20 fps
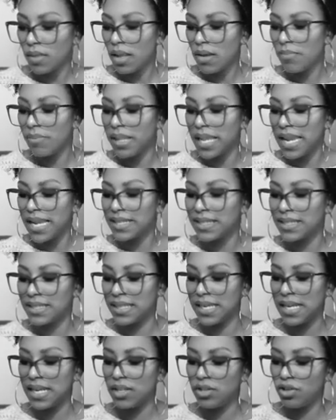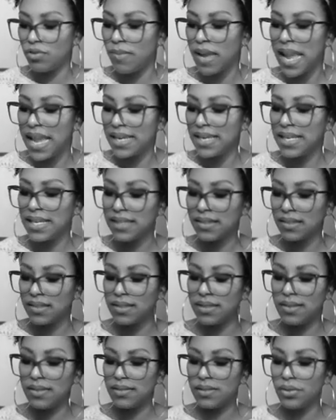plant seeds. You may need
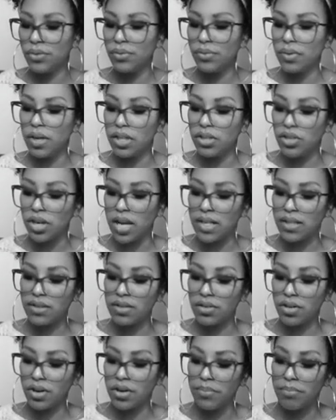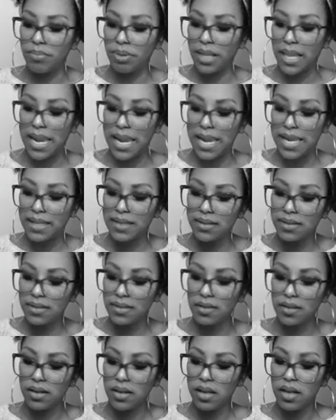to adjust certain plans,